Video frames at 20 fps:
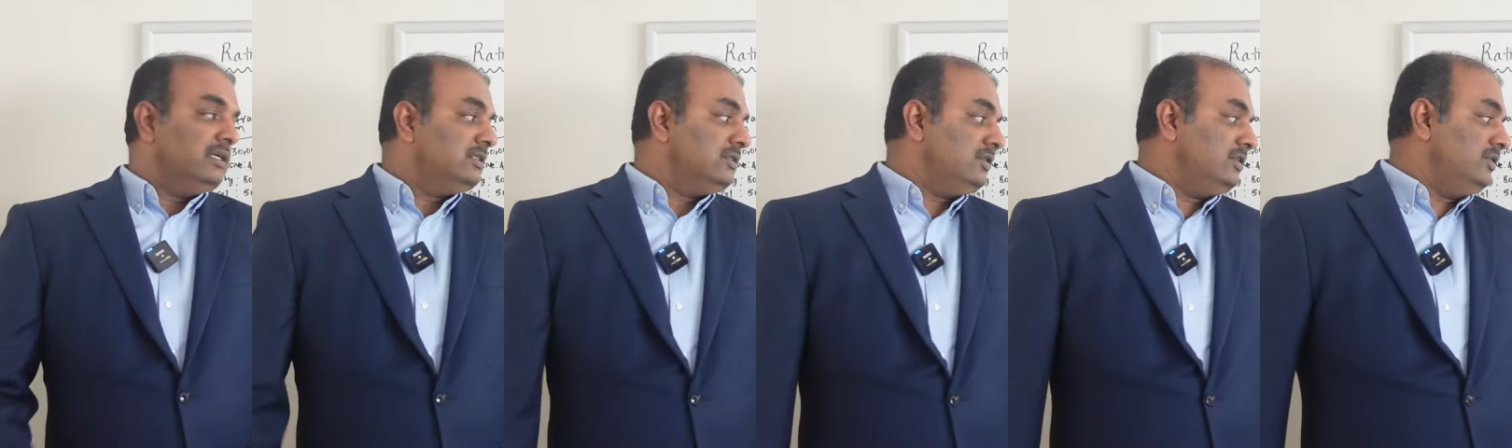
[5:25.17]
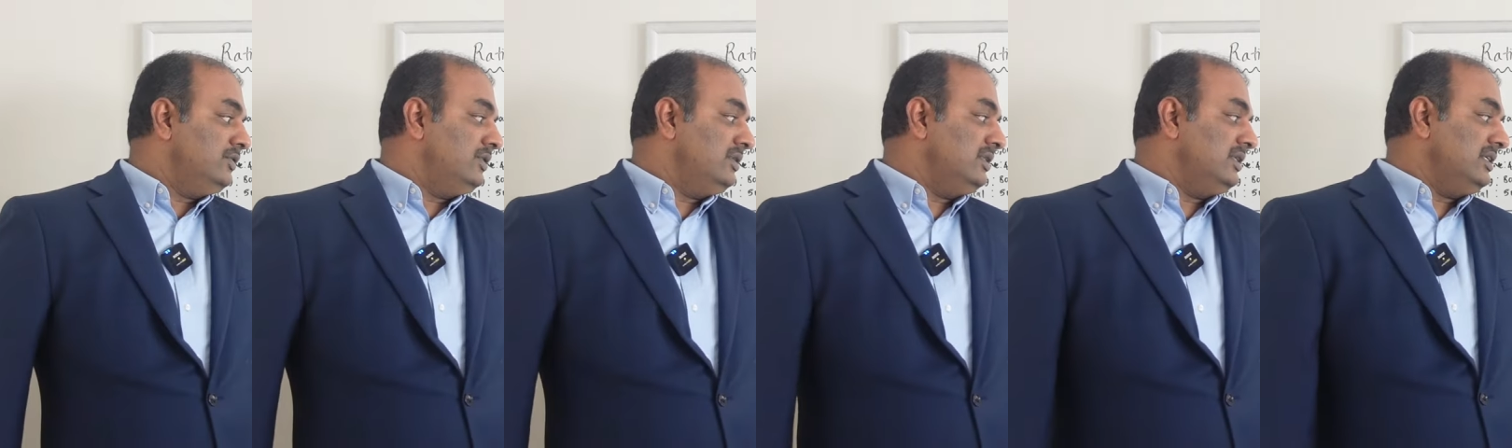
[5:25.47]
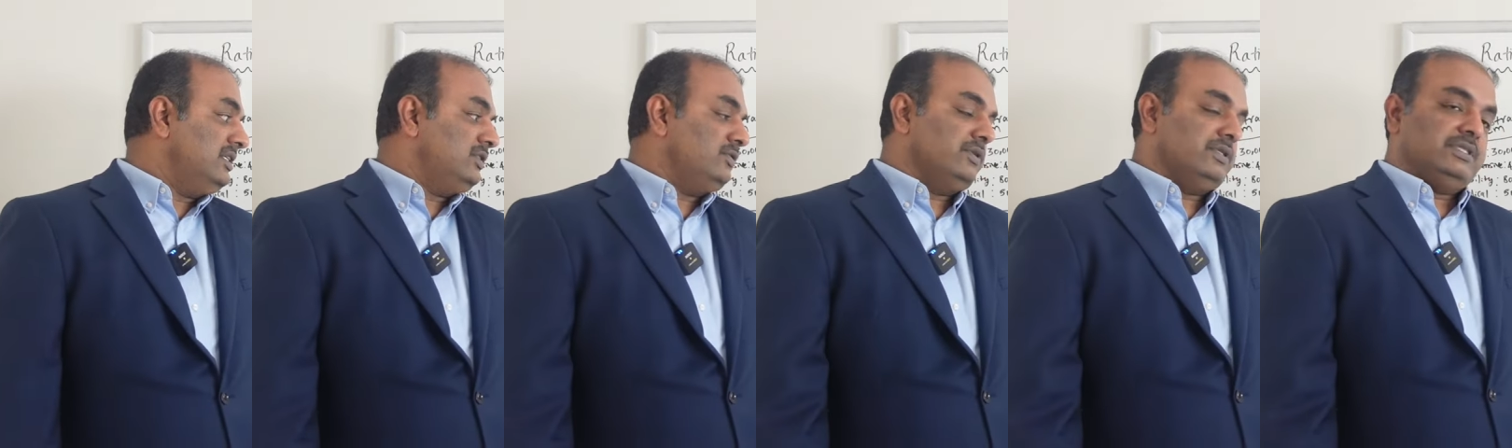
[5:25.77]
So during the
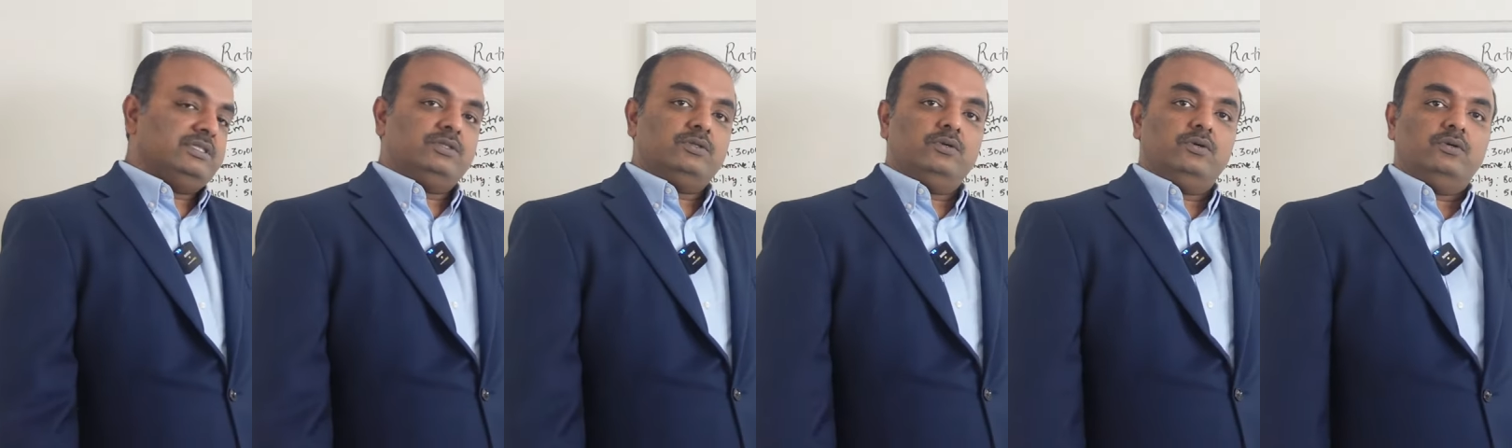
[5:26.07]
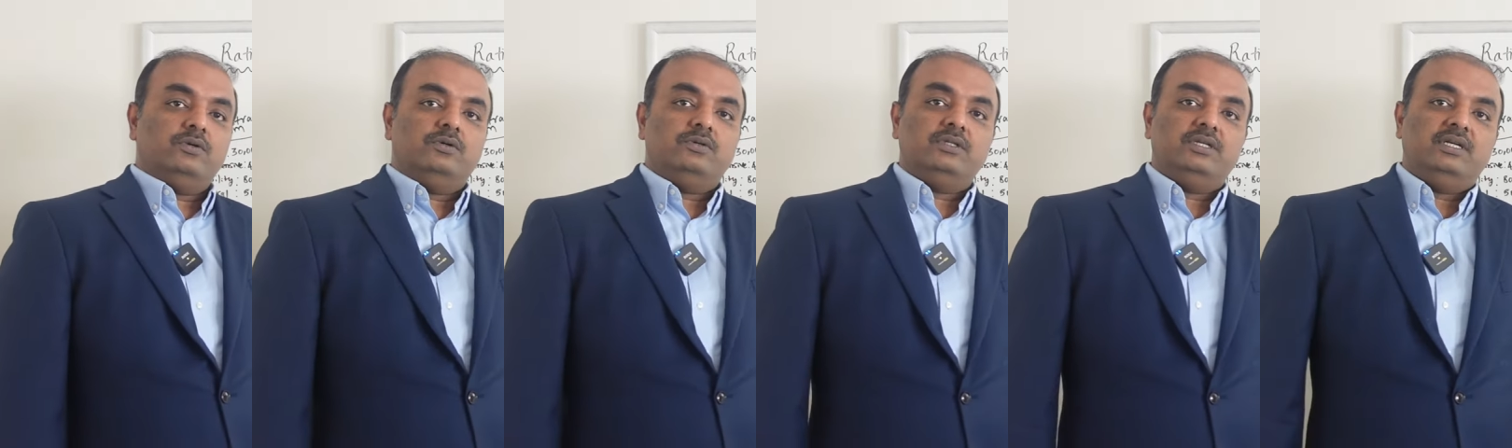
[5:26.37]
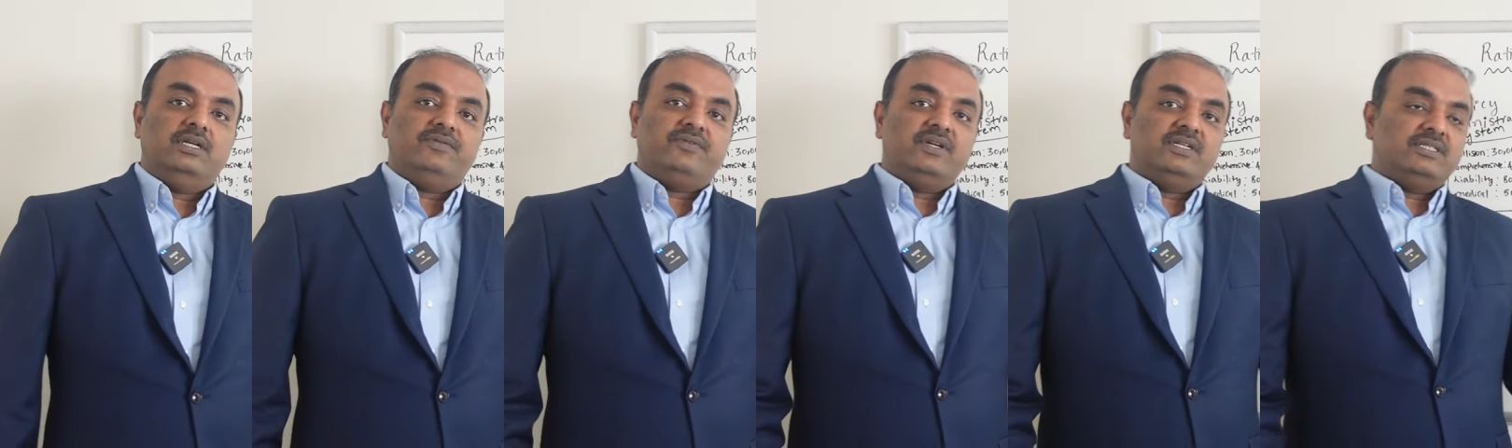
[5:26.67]
issuance. So
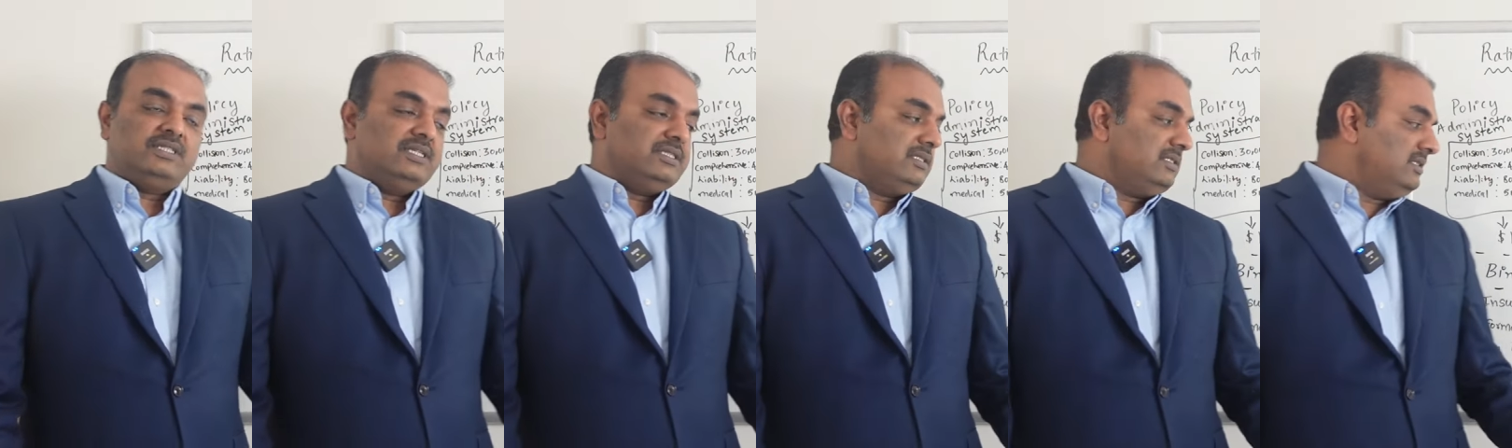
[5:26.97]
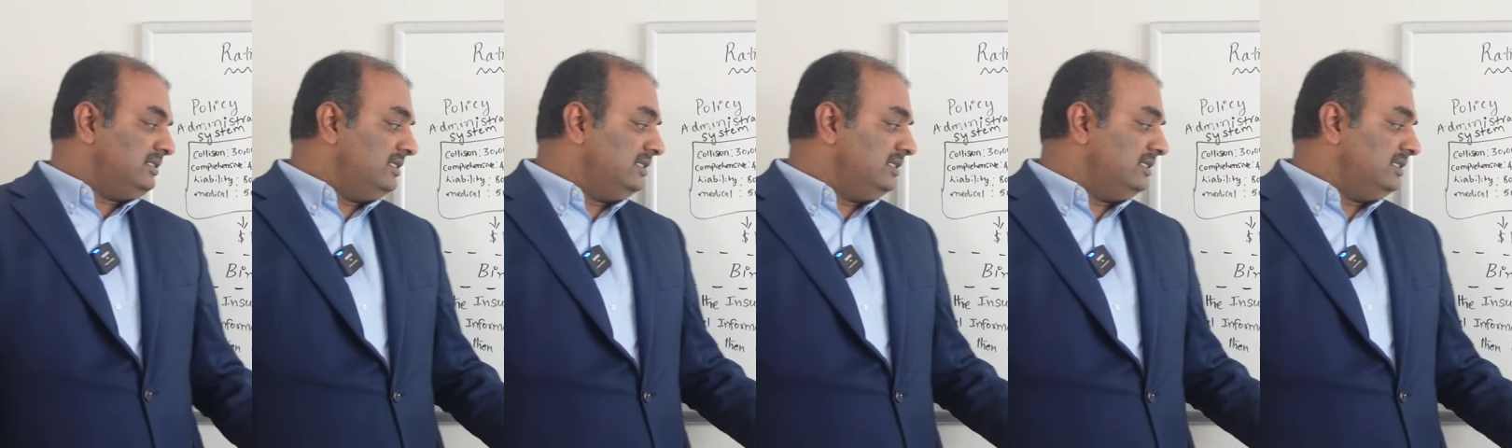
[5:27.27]
the difference is,